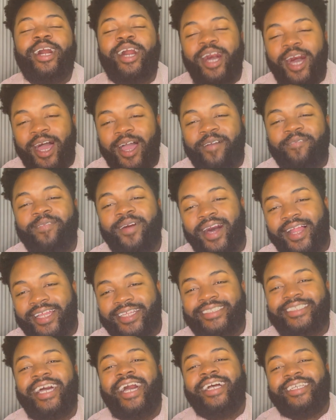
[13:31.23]
I
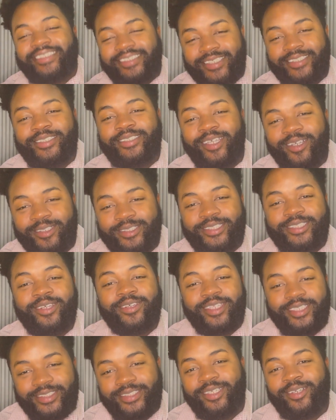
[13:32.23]
apologize. There's no shoe.
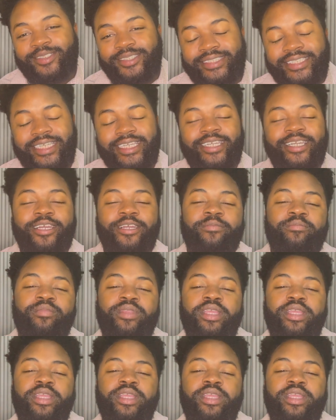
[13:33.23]
There's no sneaker.